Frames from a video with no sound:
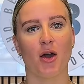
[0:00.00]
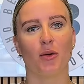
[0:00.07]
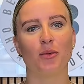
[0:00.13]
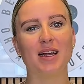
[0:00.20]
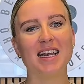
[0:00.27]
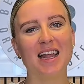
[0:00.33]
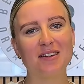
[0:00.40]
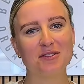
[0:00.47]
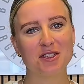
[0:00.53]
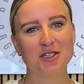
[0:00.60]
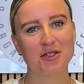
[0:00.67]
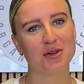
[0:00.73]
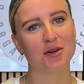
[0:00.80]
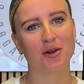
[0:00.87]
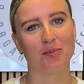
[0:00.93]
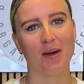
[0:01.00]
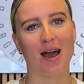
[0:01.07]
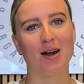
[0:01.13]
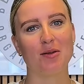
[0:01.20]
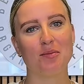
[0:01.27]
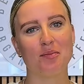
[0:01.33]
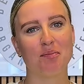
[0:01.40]
We love to talk
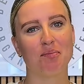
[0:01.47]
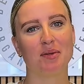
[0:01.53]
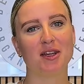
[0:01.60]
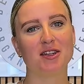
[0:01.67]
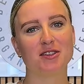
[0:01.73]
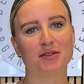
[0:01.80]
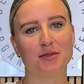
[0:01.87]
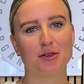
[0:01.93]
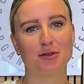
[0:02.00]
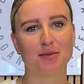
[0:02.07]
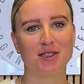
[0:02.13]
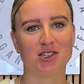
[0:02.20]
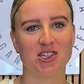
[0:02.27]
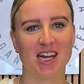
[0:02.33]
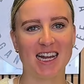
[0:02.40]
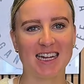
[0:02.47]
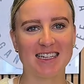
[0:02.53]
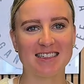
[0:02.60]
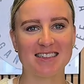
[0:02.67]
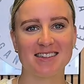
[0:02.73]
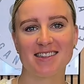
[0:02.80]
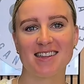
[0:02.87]
about beautiful
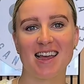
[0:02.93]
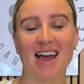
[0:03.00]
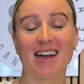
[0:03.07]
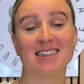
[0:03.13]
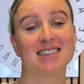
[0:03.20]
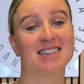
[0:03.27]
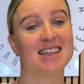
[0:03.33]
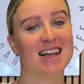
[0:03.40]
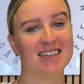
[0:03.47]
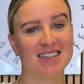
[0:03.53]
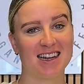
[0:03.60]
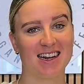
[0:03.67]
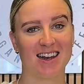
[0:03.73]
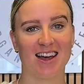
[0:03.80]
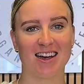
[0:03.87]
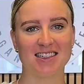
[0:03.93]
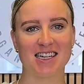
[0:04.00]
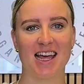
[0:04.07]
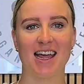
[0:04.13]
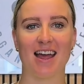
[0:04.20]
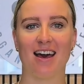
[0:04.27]
machines, aesthetic latte